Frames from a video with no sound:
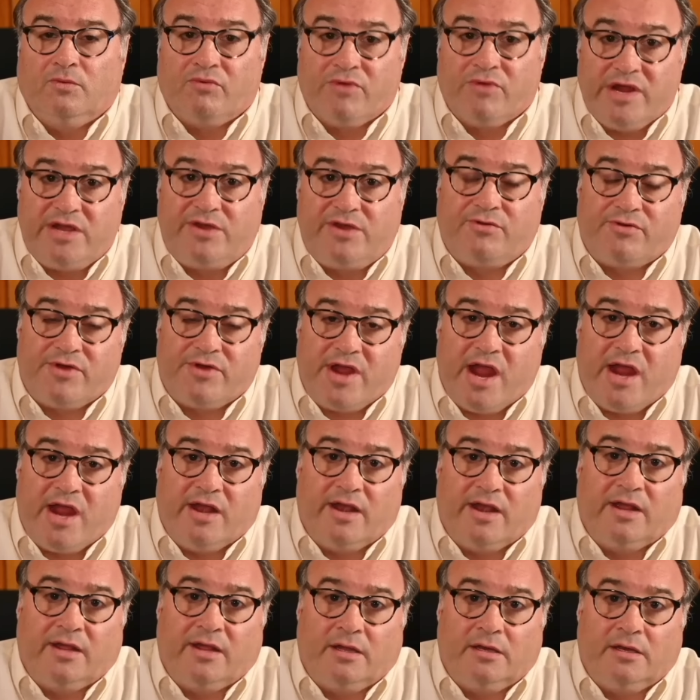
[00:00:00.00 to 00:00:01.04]

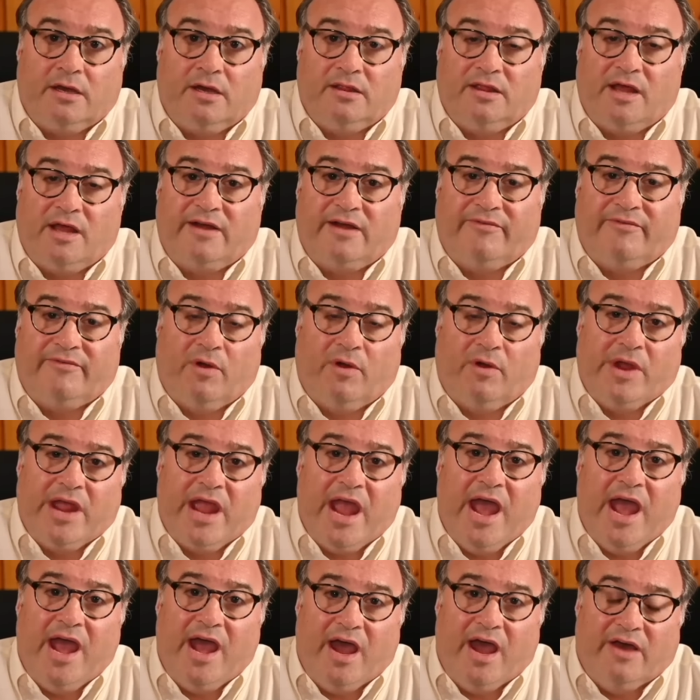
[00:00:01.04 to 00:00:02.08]
recreating a lot of what we
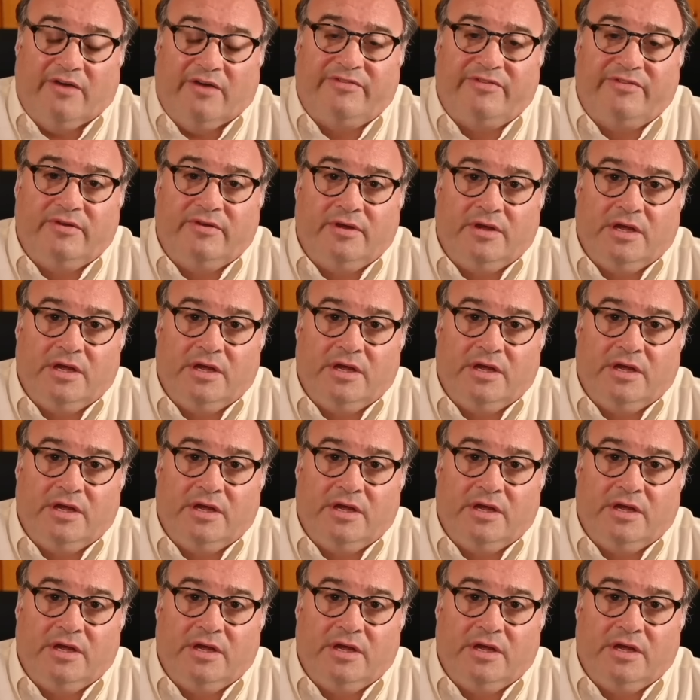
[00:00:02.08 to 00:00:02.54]
have.